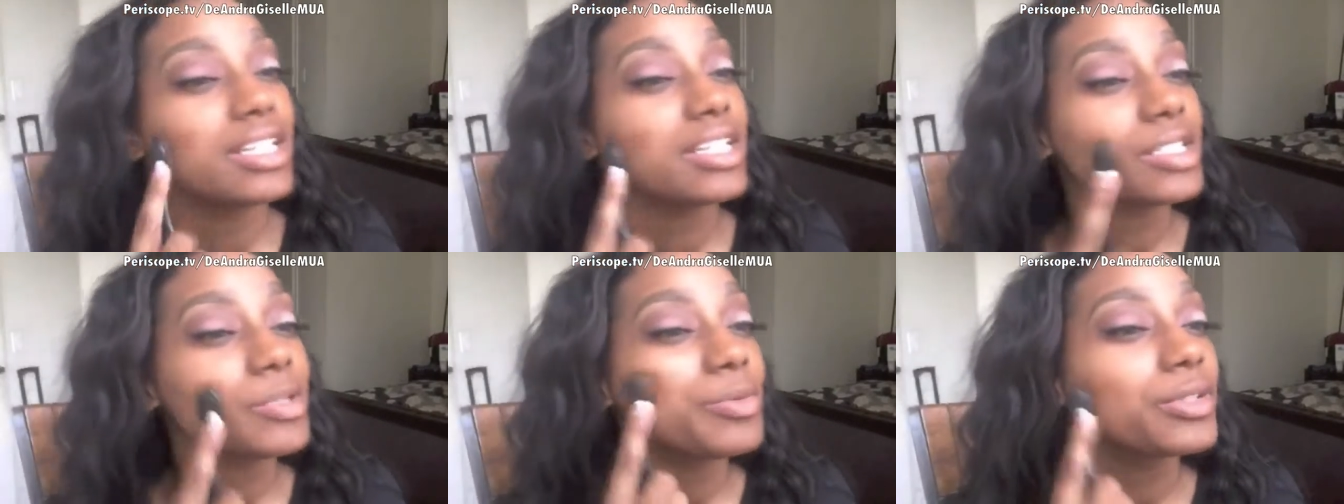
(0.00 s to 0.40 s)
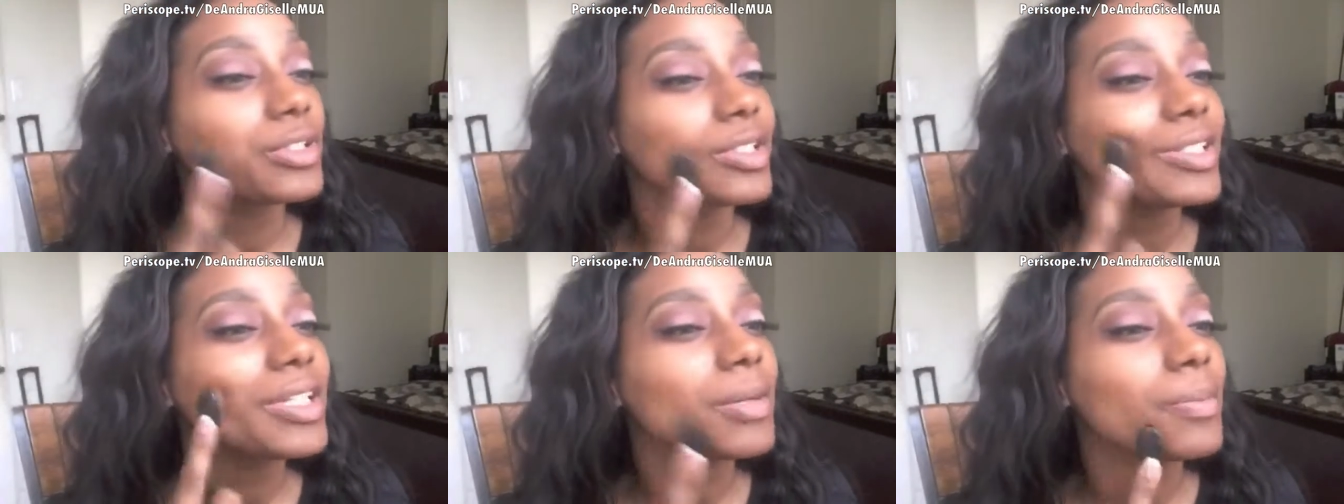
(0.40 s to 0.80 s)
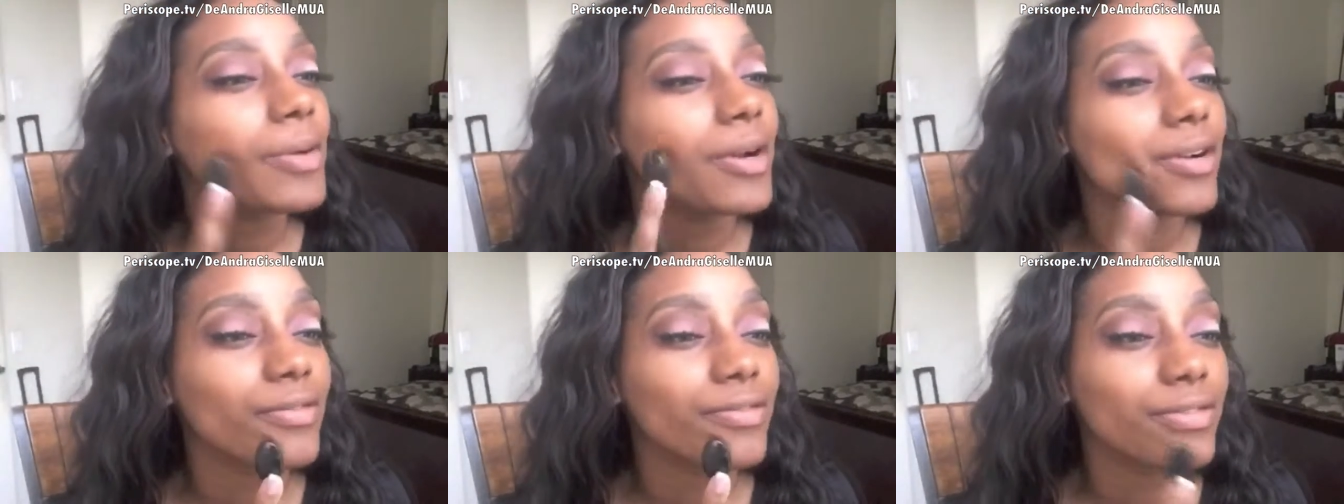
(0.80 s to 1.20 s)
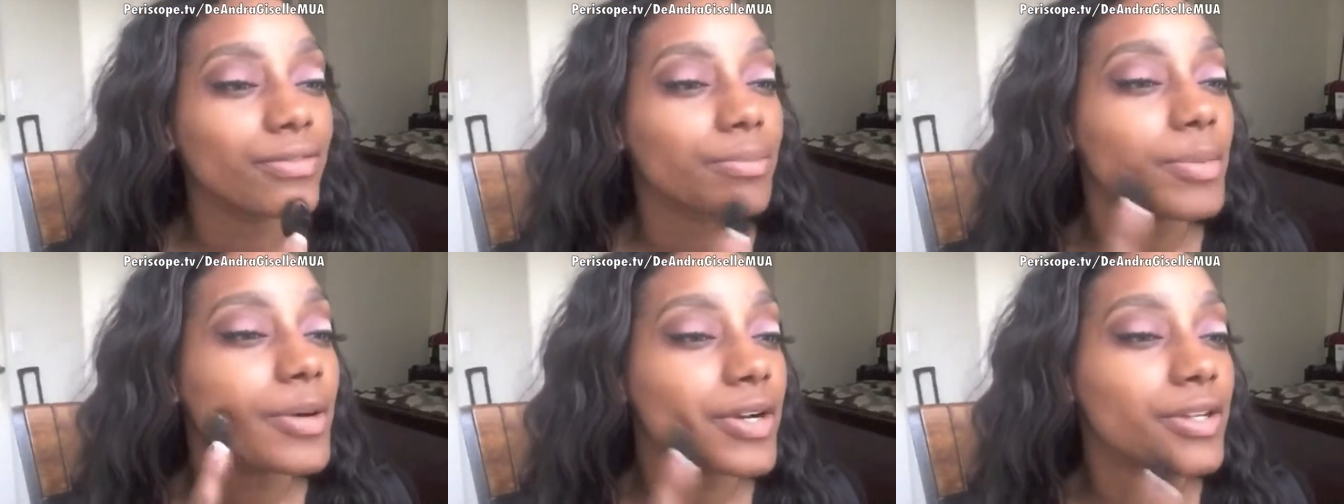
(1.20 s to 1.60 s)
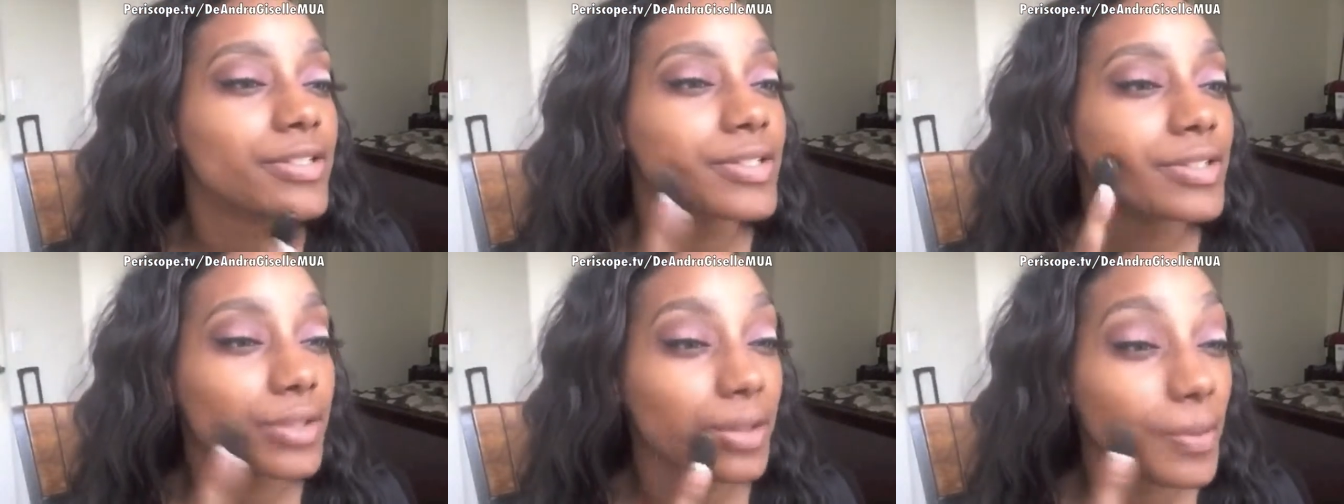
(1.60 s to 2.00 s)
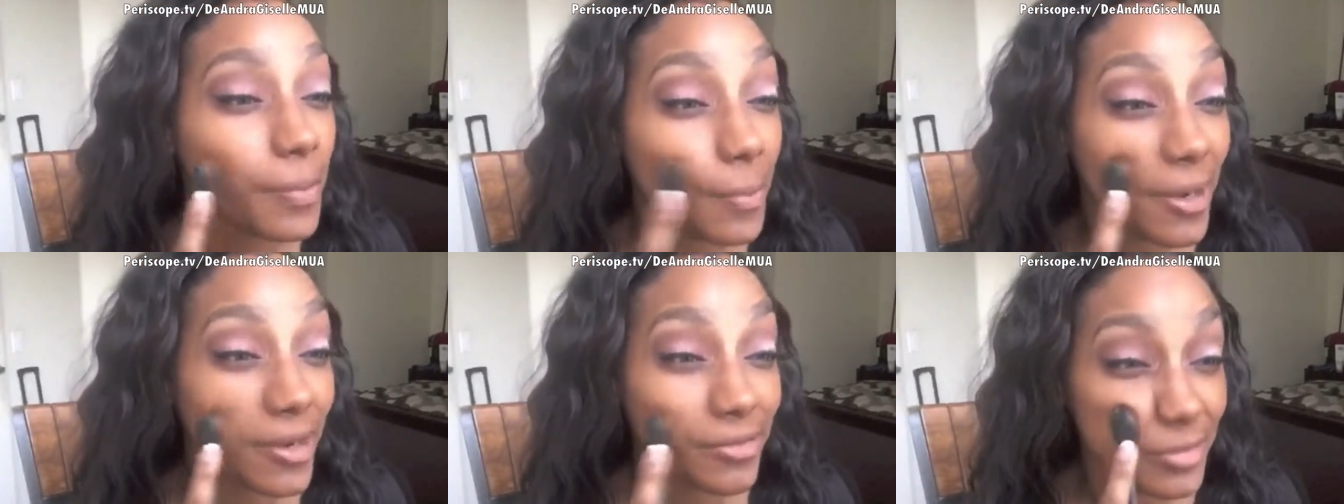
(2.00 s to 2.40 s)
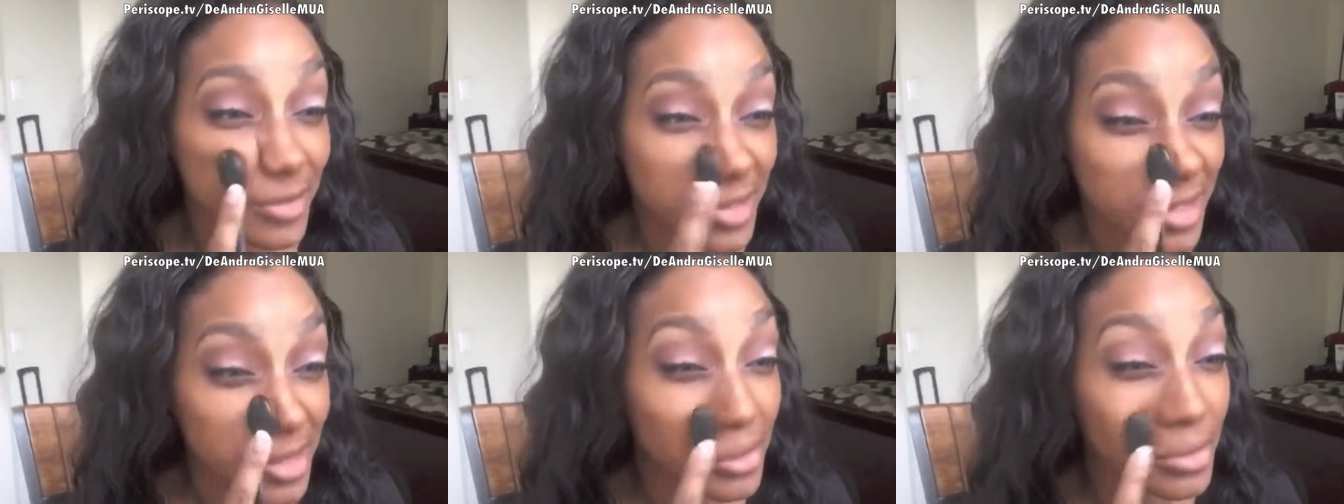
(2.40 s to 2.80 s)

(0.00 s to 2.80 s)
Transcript: It's really a perfect personal preference.